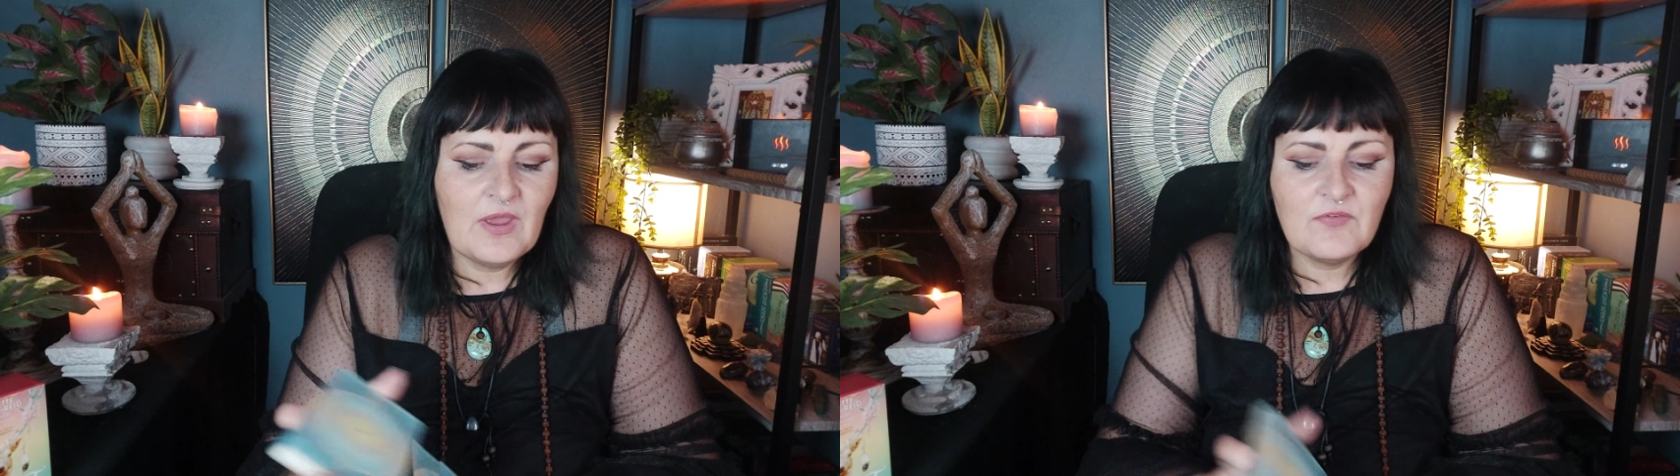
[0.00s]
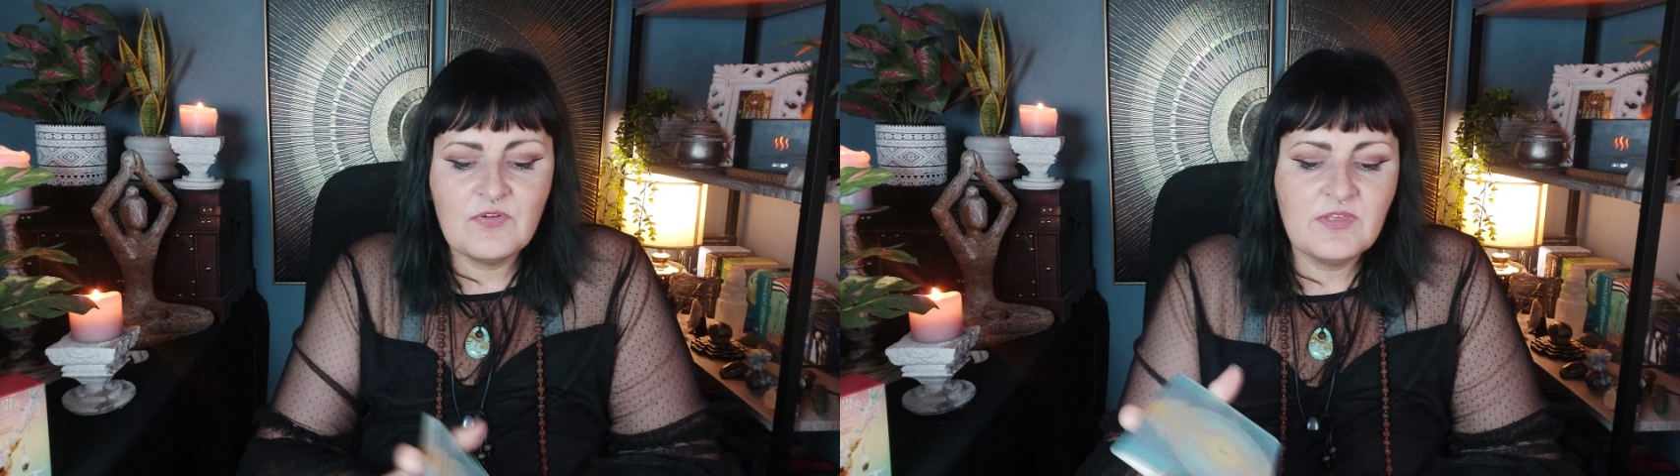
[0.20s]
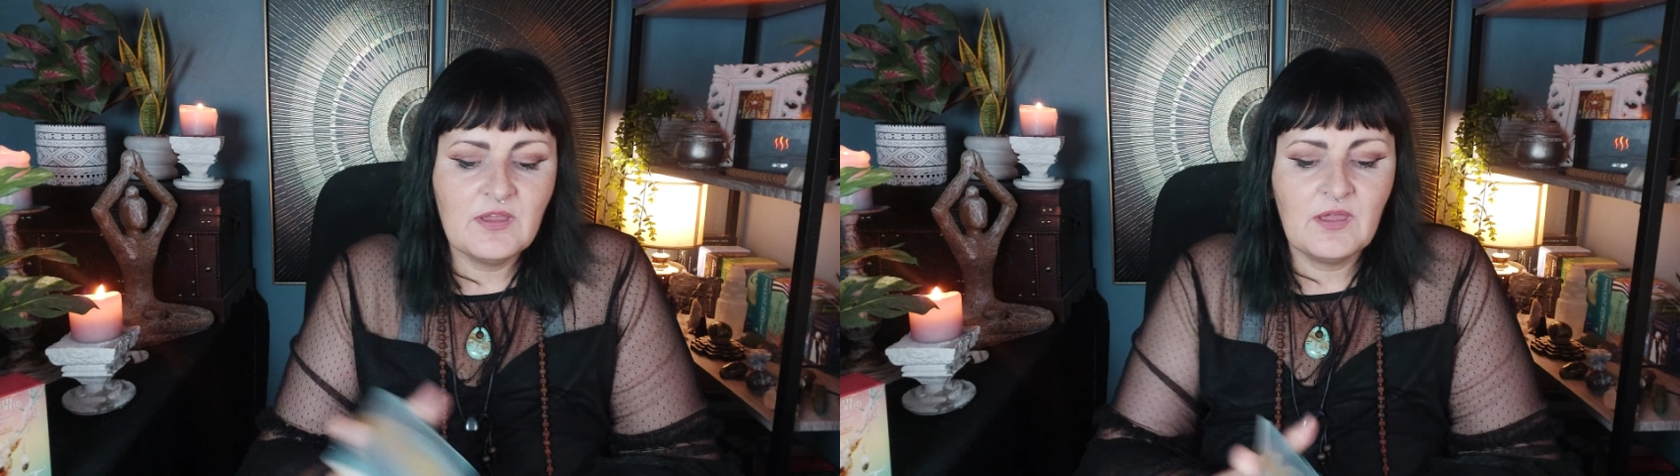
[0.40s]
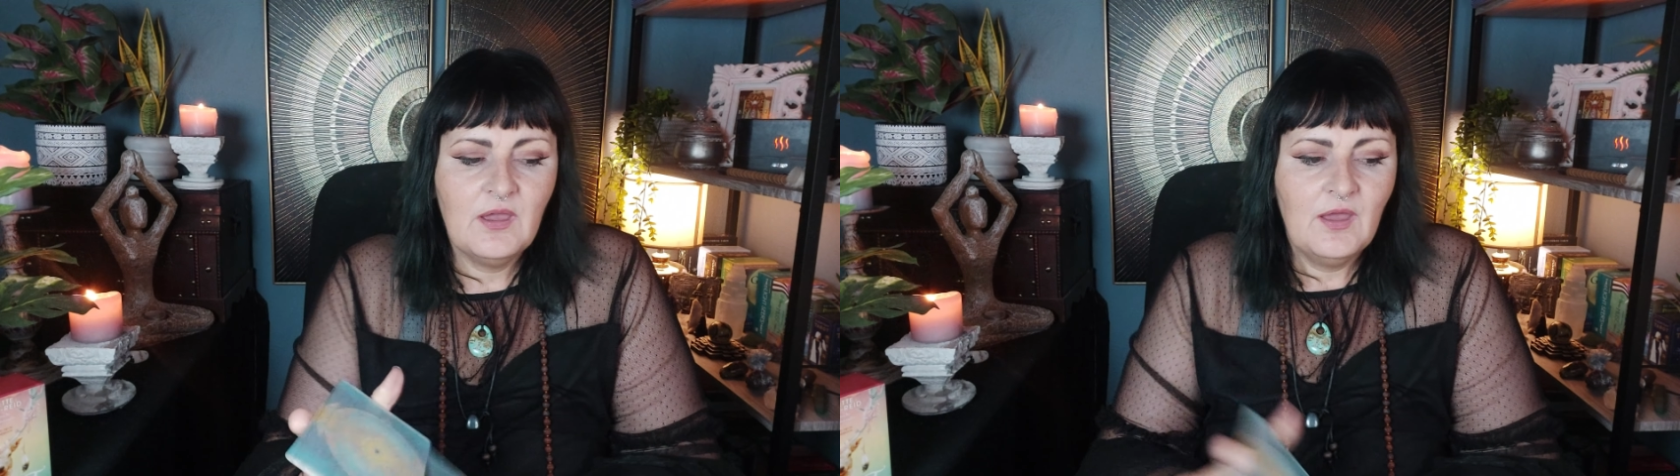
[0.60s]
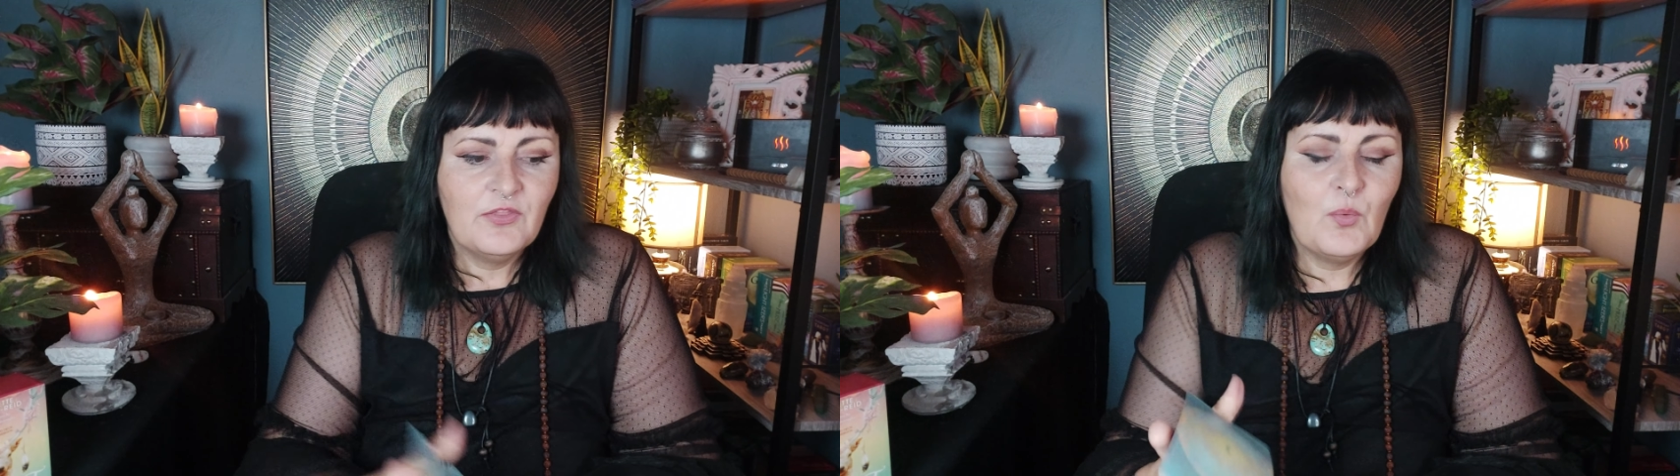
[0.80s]
everything
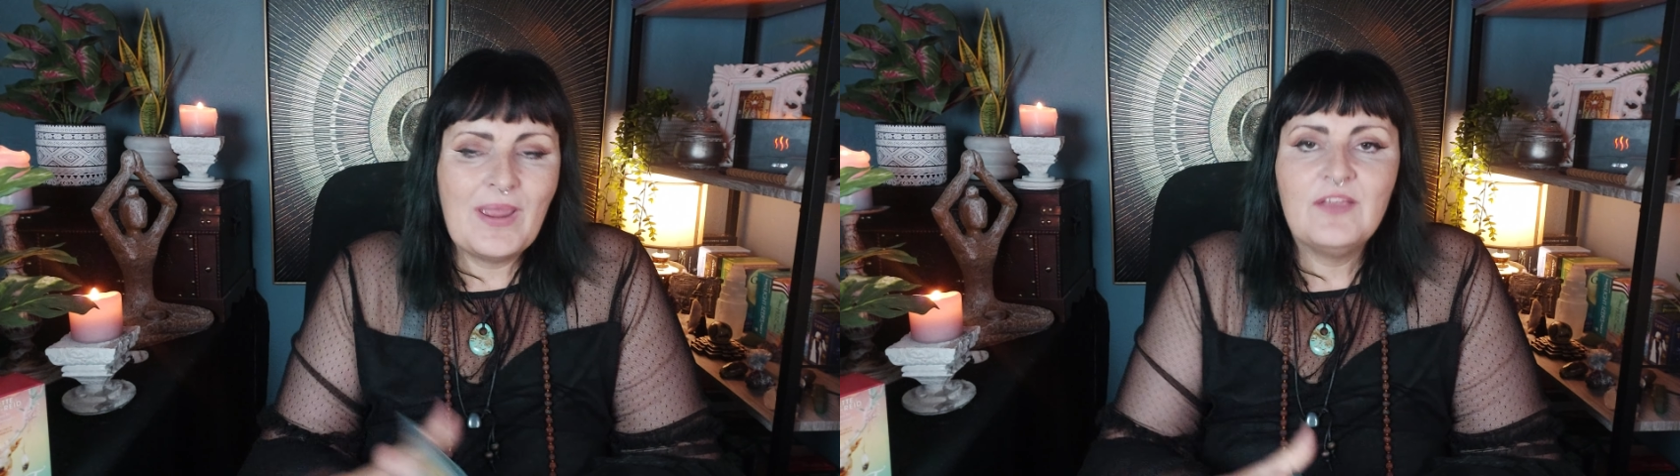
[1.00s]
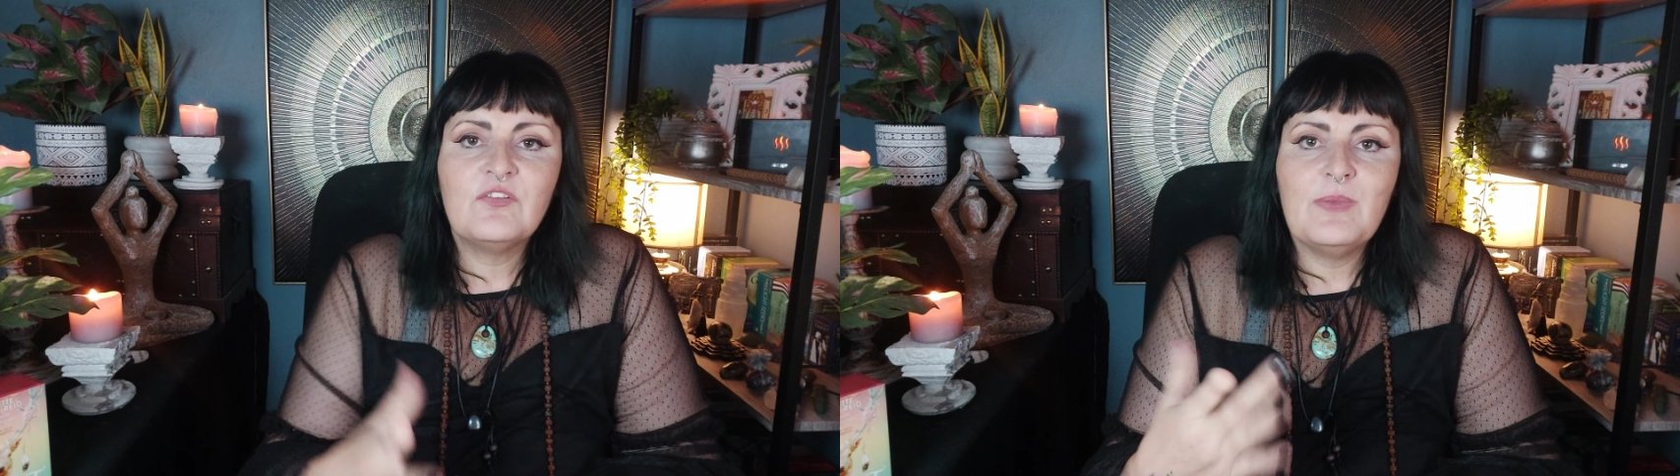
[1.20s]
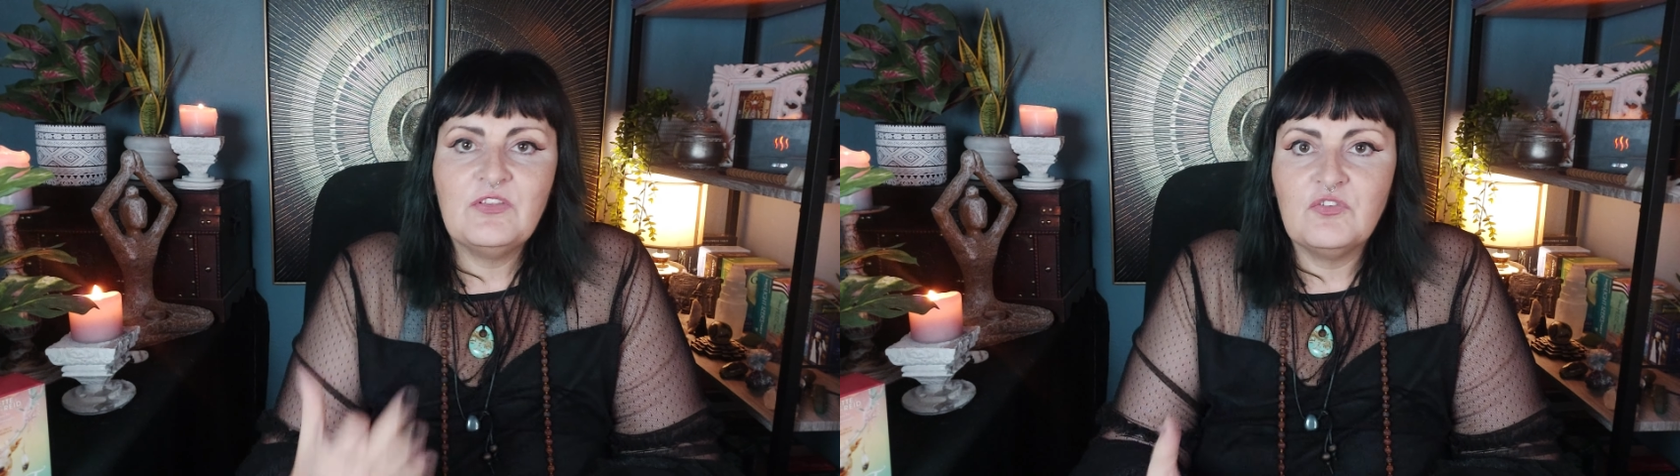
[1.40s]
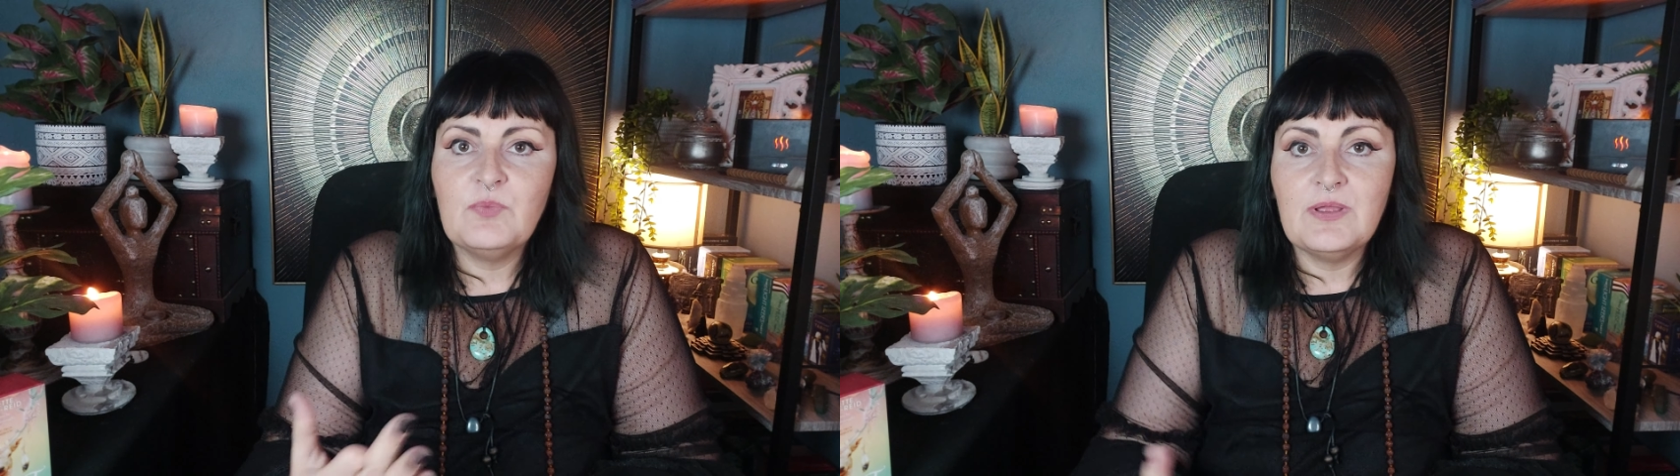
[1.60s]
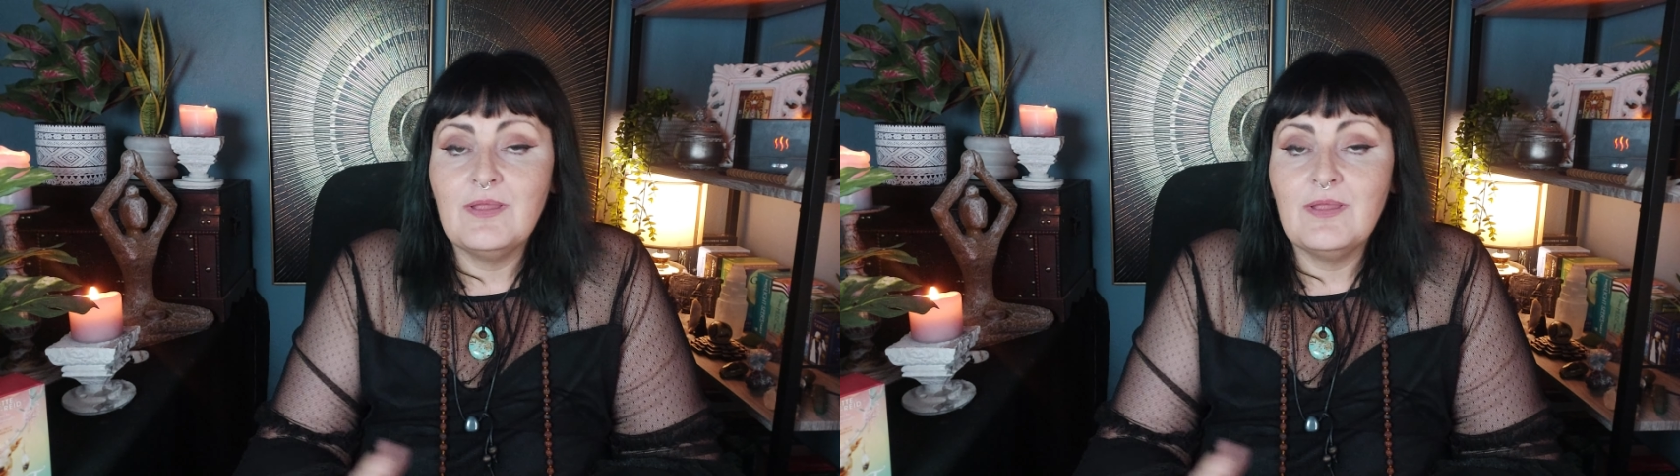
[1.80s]
the way it's meant to be.